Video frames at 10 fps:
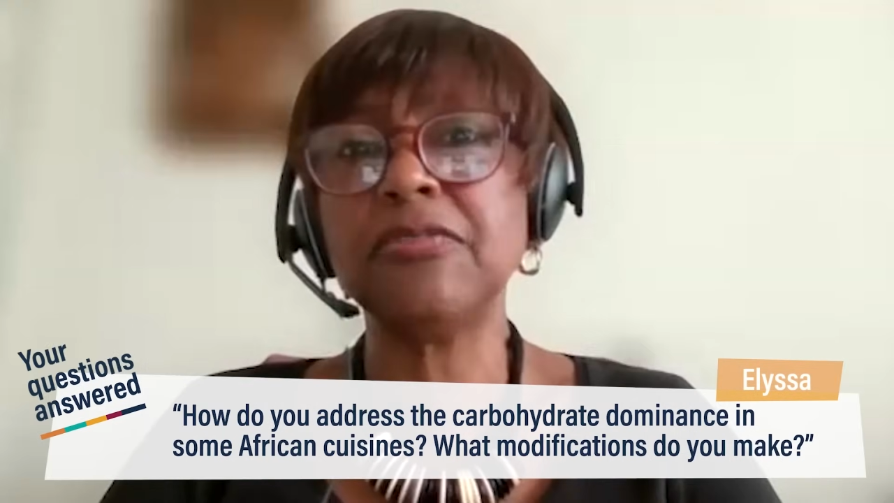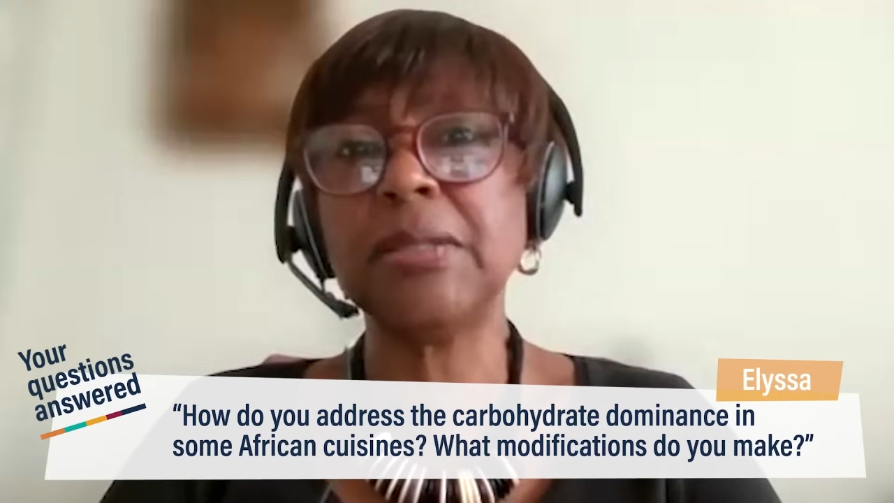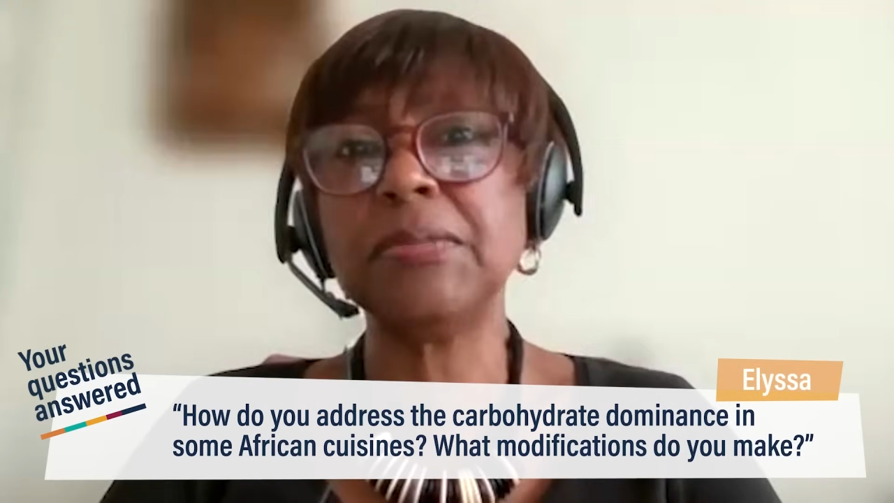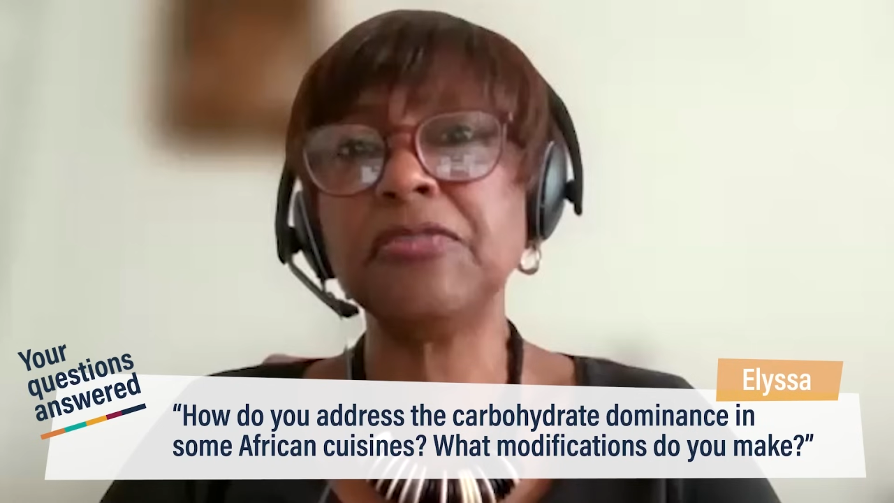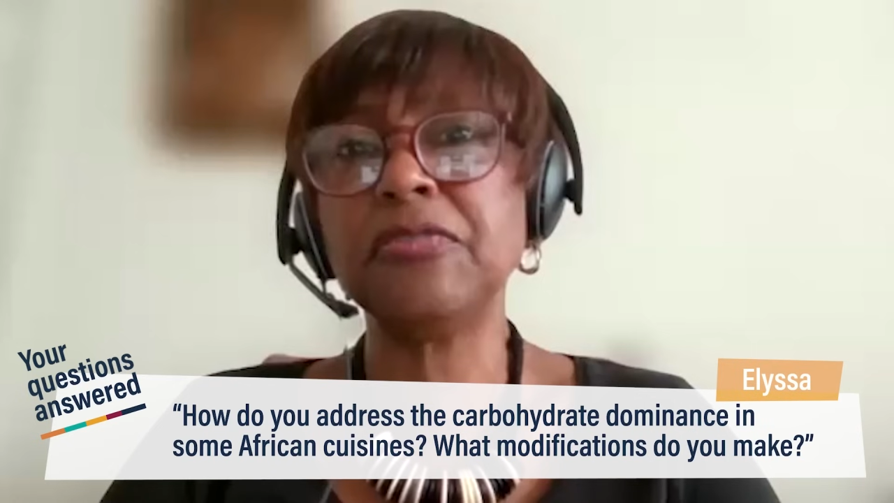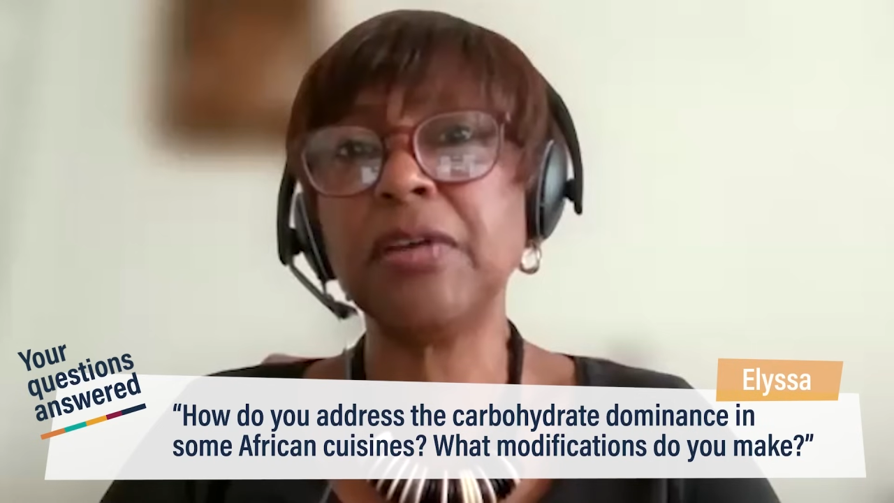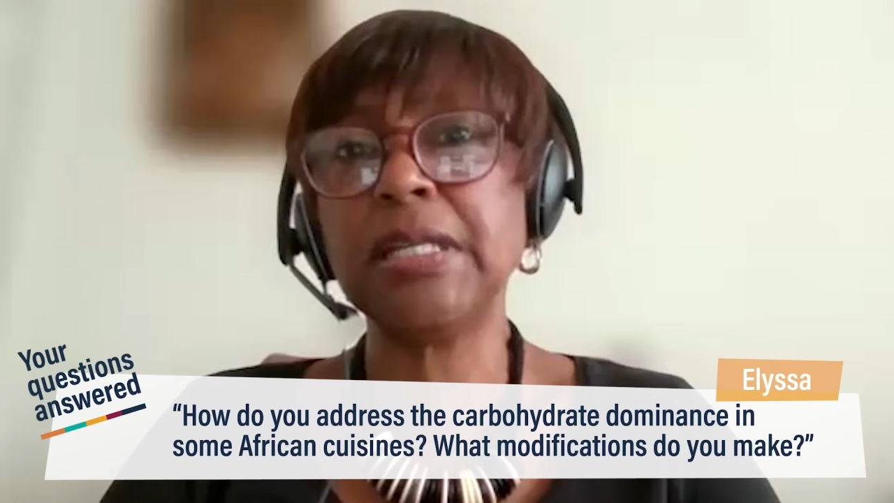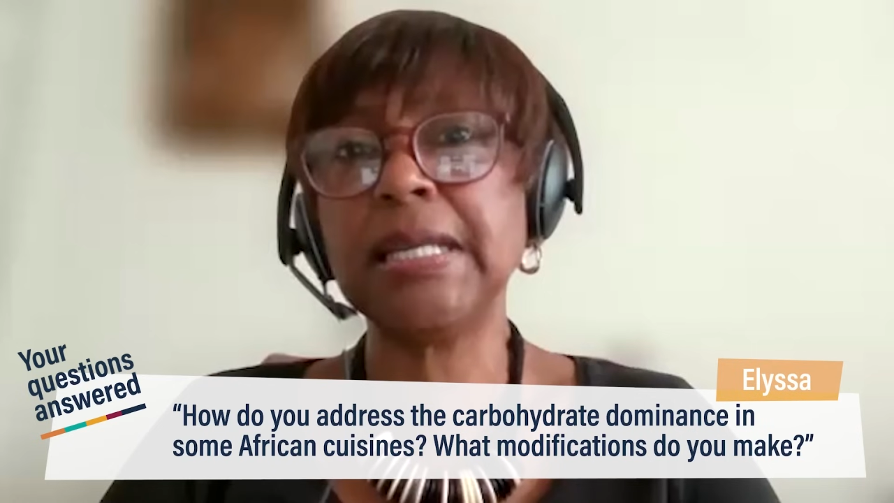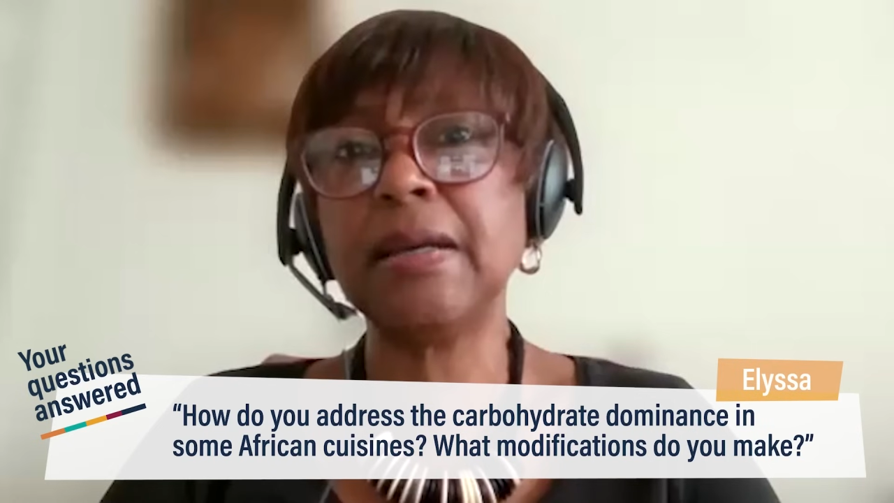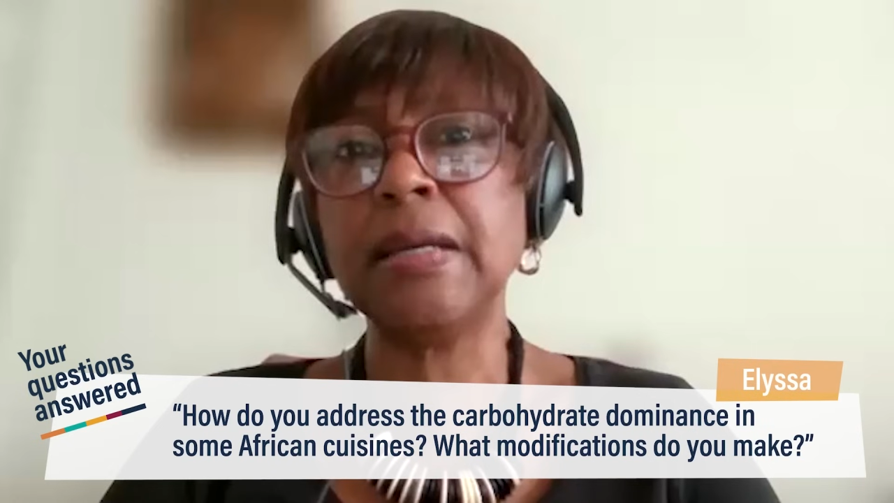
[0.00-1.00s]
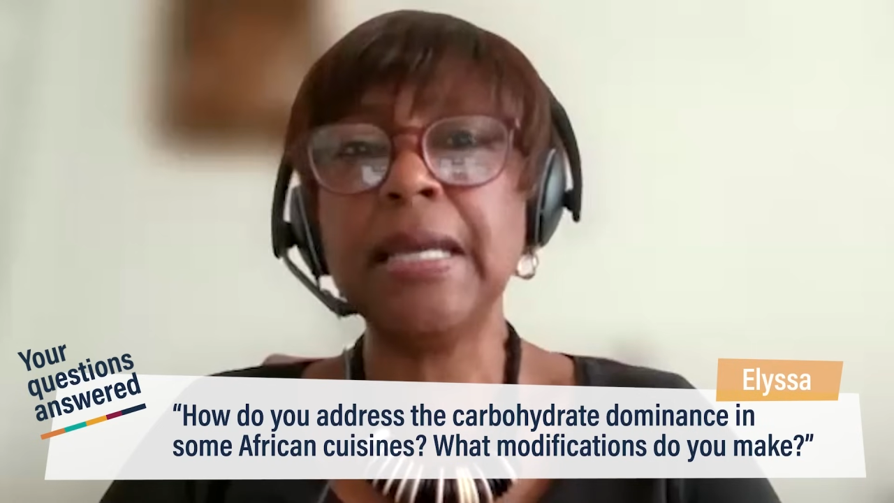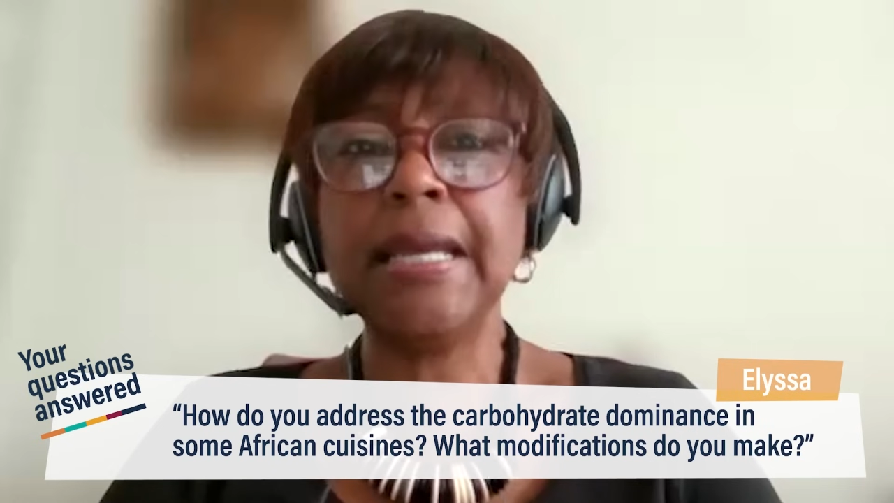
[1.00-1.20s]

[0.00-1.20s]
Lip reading: for them to find out.